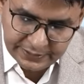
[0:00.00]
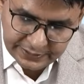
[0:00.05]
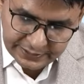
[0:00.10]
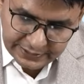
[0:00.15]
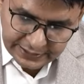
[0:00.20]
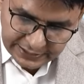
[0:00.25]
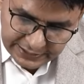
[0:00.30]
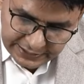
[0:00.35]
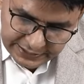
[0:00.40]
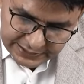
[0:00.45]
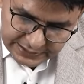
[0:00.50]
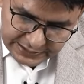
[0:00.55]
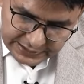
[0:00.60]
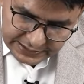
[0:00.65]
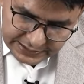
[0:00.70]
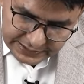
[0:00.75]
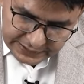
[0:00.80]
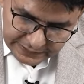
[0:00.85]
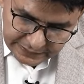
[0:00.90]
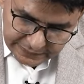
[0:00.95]
That
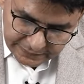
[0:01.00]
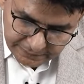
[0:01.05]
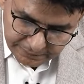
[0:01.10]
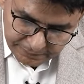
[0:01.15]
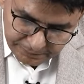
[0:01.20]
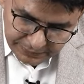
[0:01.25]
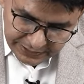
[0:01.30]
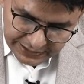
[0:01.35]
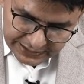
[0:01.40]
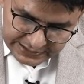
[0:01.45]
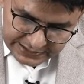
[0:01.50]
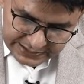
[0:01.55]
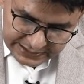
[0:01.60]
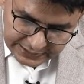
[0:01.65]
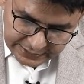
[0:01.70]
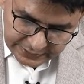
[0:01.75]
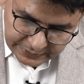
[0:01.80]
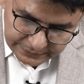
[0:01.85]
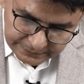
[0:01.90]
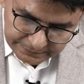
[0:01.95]
is B
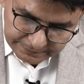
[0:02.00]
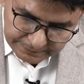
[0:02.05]
cell,